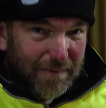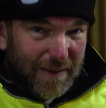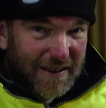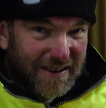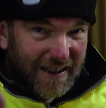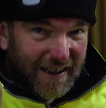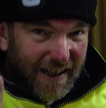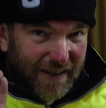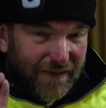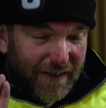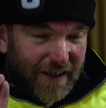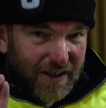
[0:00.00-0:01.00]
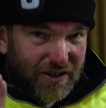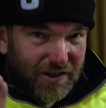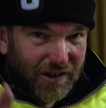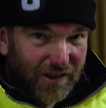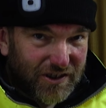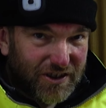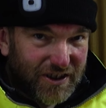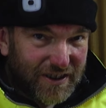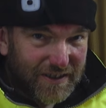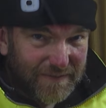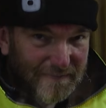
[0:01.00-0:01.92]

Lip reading: but yeah, fingers crossed.